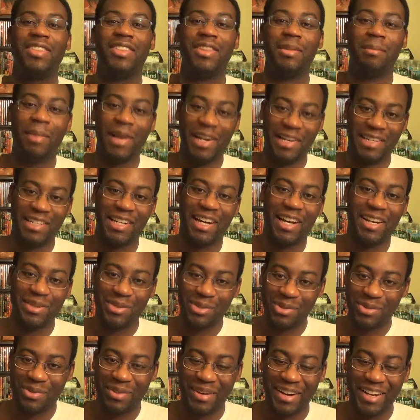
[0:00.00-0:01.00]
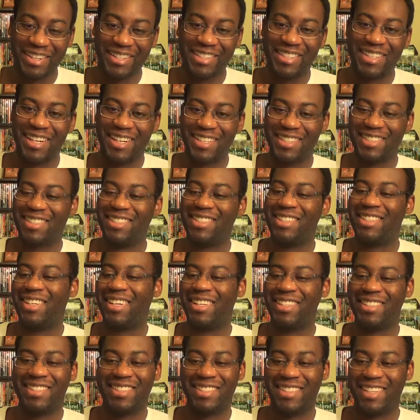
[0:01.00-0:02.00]
the McDonald's franchise. So
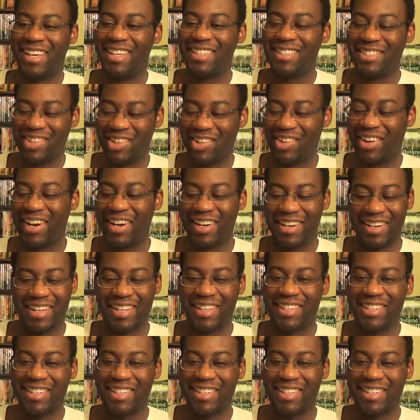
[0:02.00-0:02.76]
it's great.